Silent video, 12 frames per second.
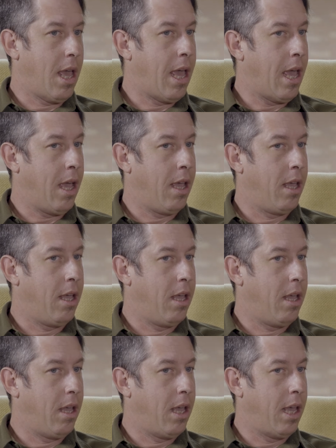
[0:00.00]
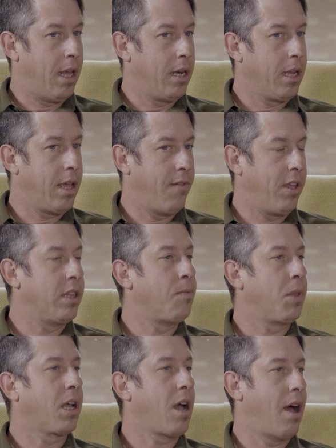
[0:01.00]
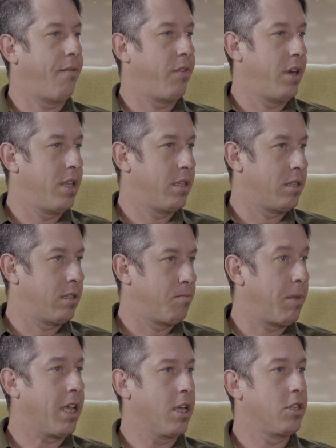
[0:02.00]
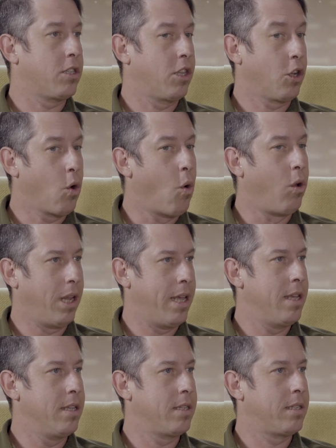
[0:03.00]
and giving them the confidence, because the goal is